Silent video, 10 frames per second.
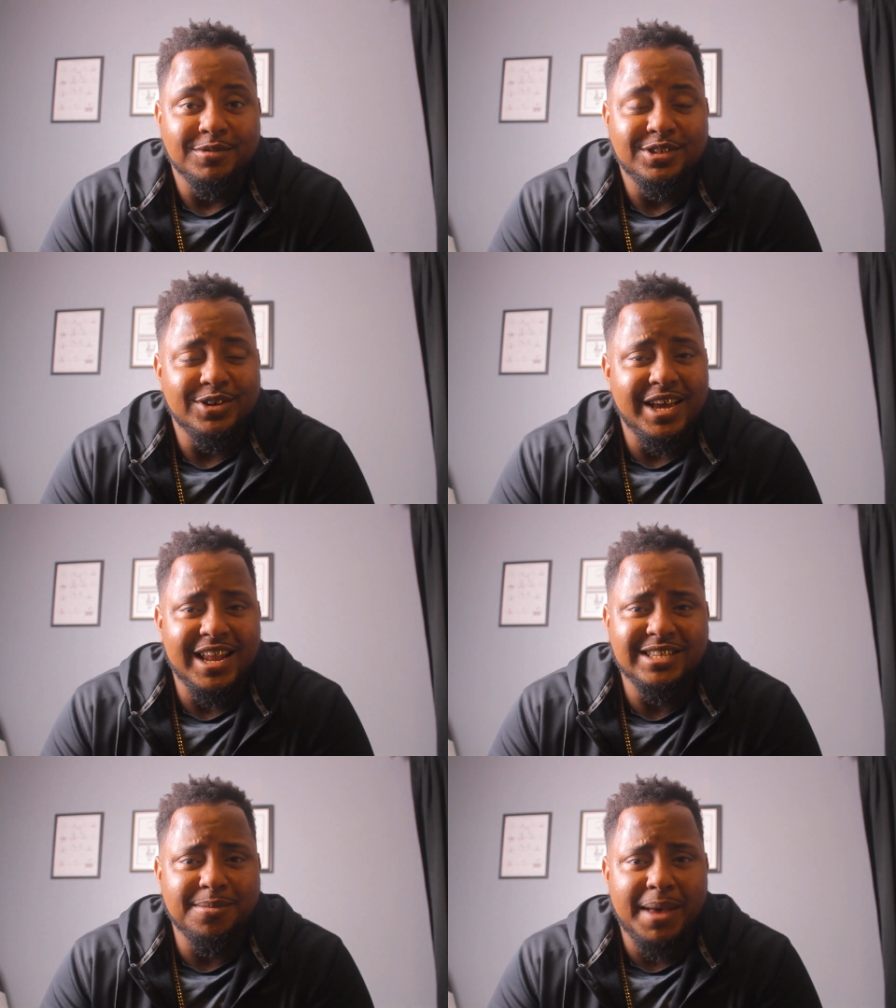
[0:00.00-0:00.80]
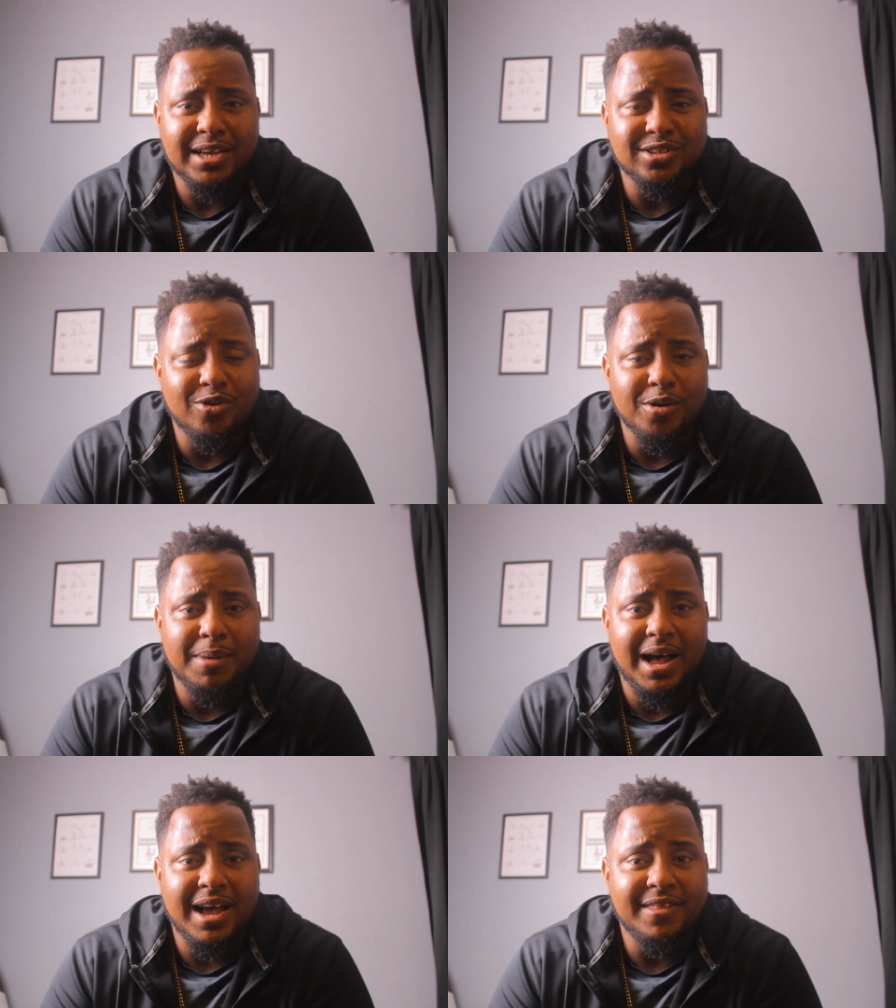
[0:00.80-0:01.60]
So yeah, that's the backstory
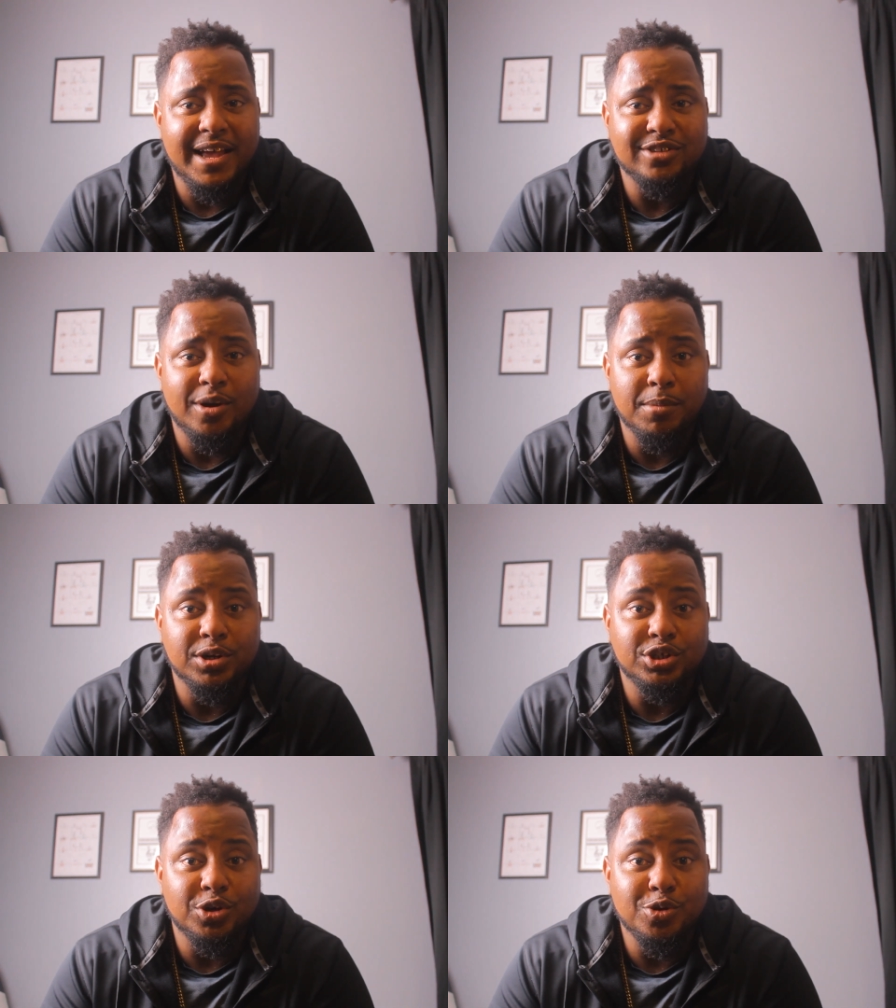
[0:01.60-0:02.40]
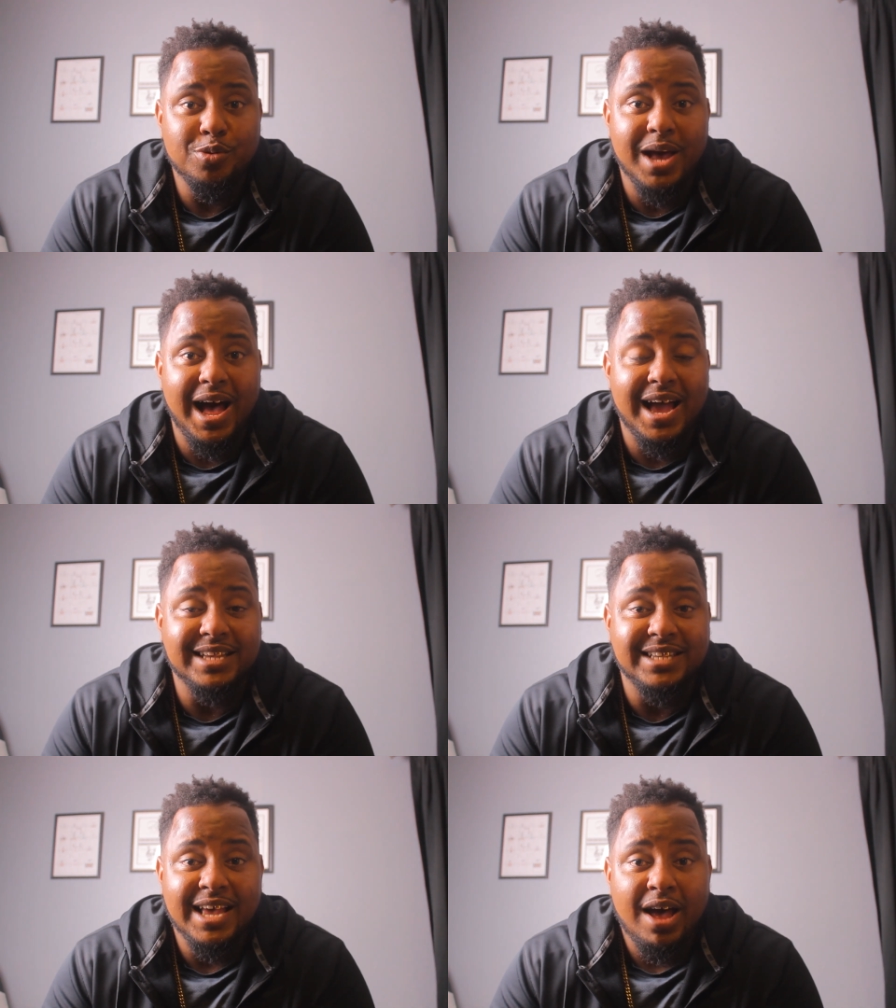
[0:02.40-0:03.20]
behind that. So I'm going to show you
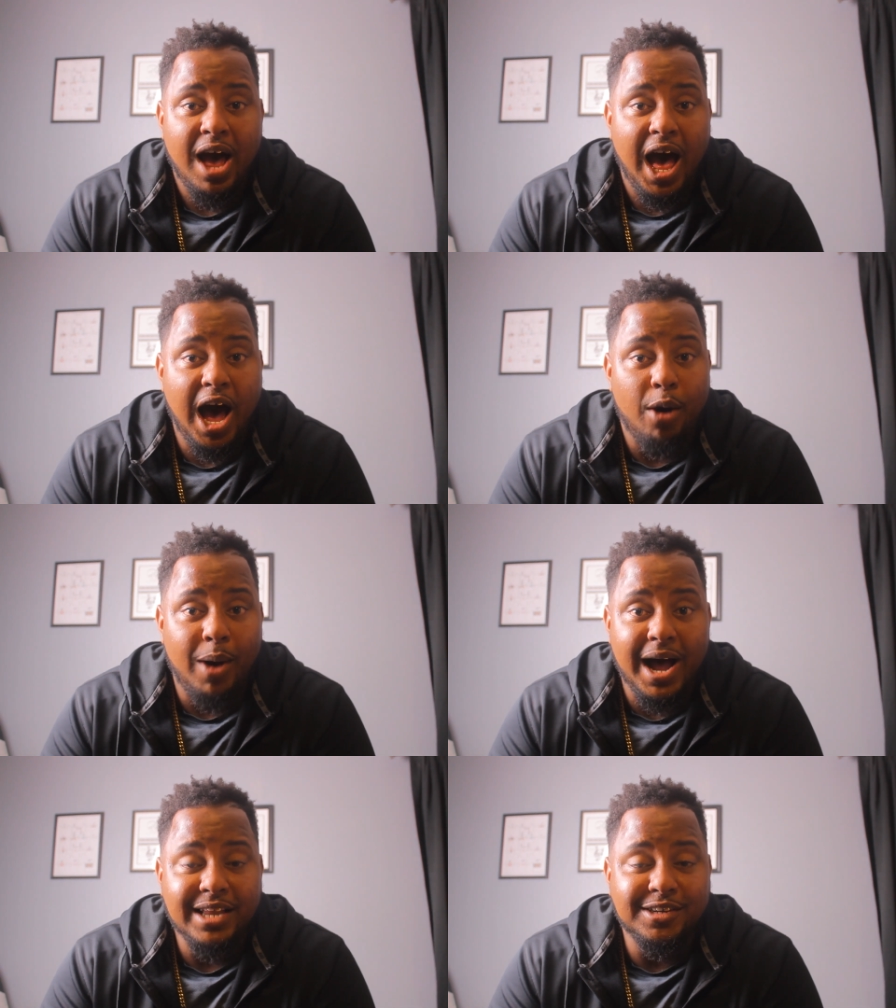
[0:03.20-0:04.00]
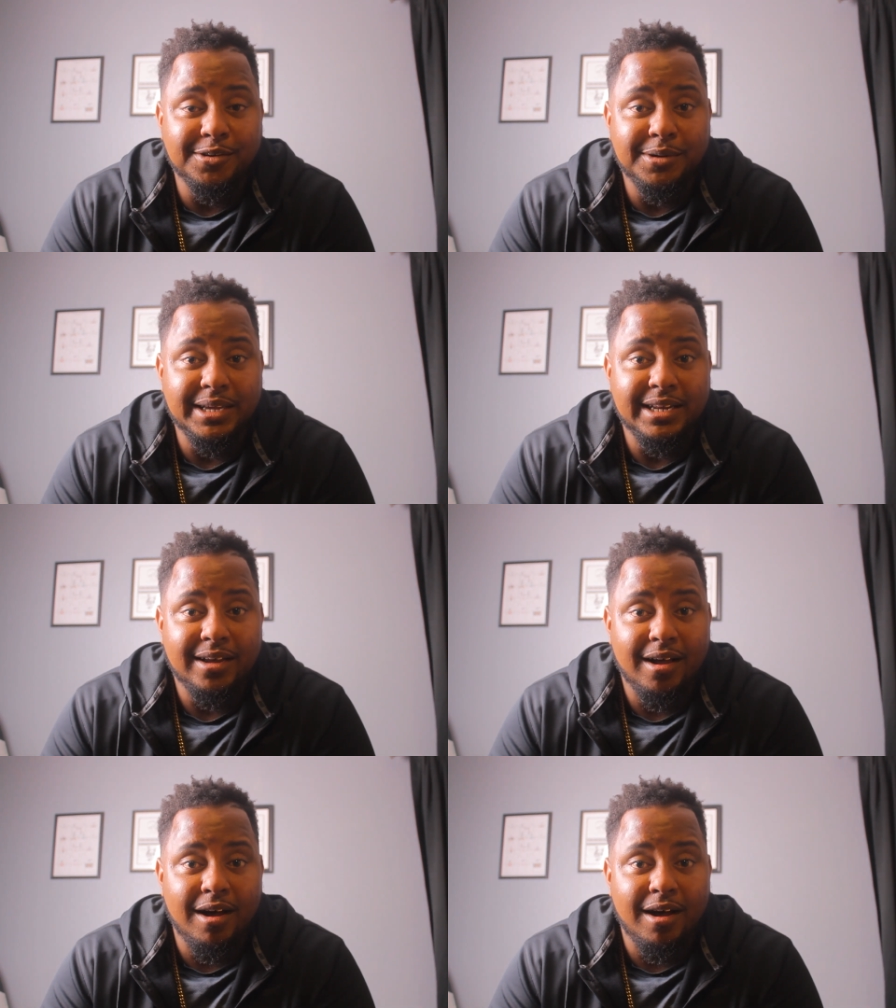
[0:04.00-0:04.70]
guys how I do it.